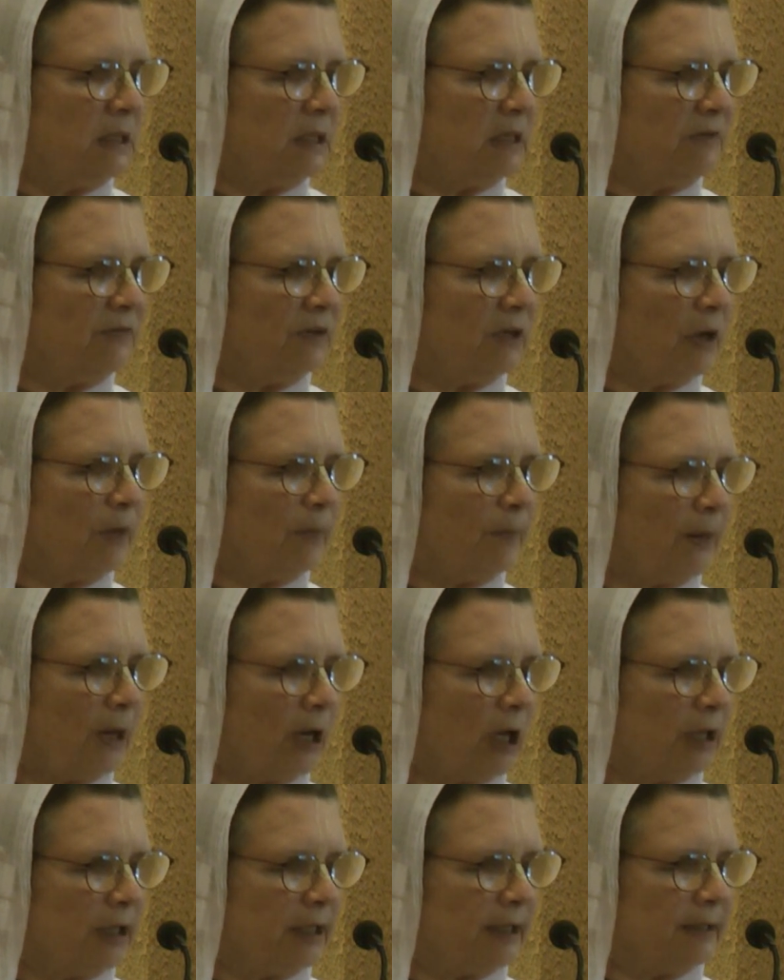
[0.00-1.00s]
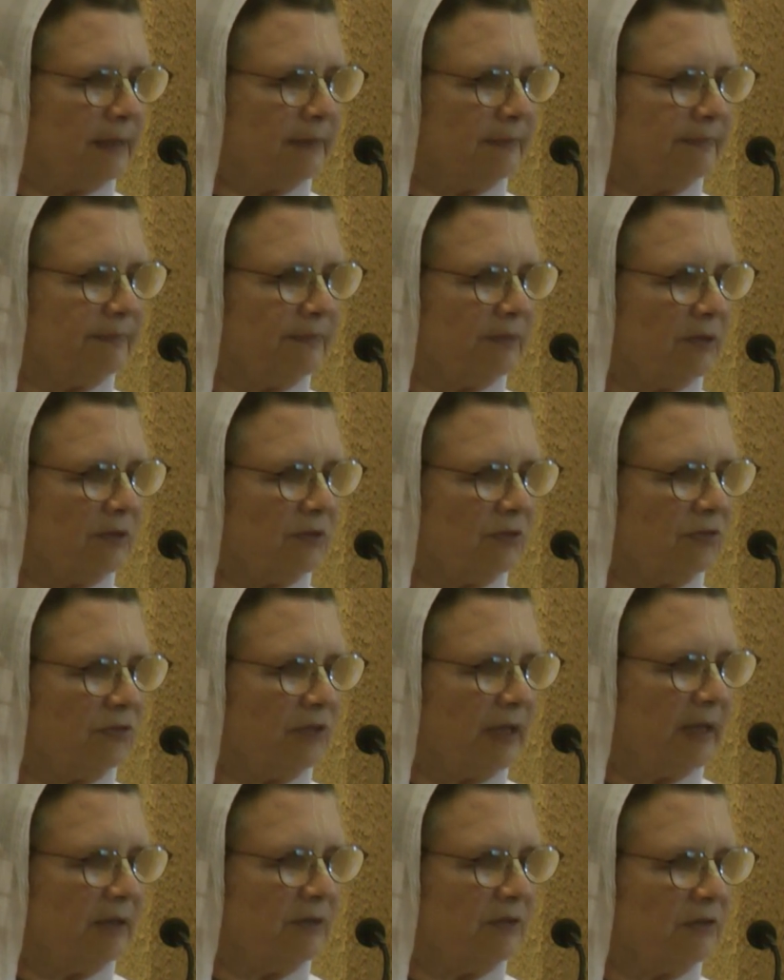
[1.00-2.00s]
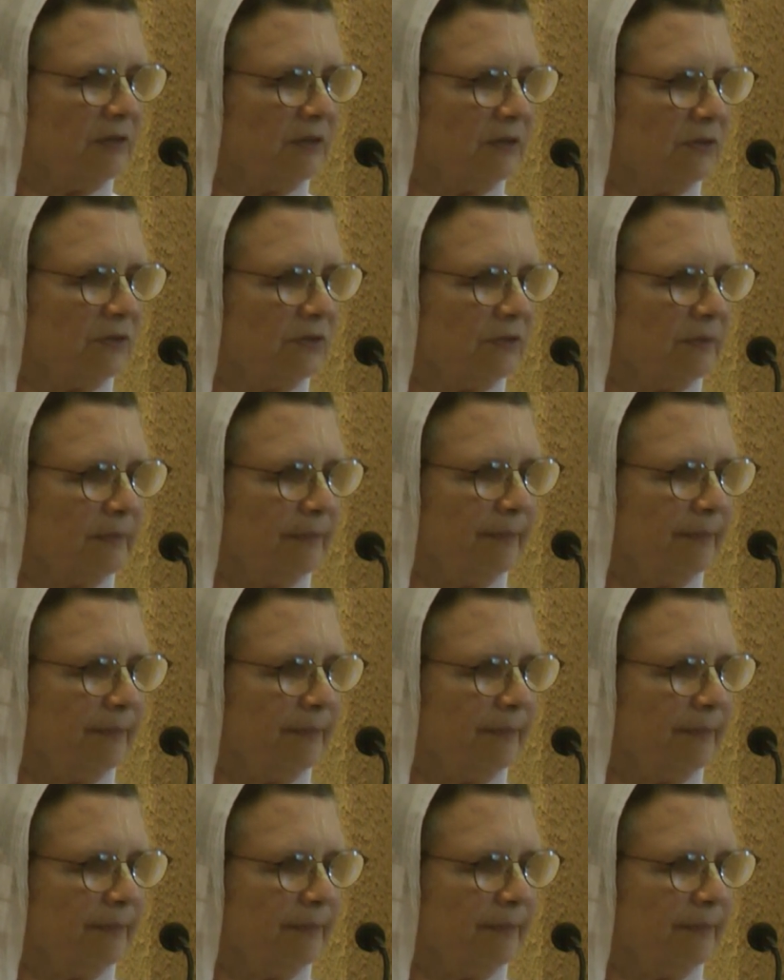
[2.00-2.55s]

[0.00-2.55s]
even our body, senses,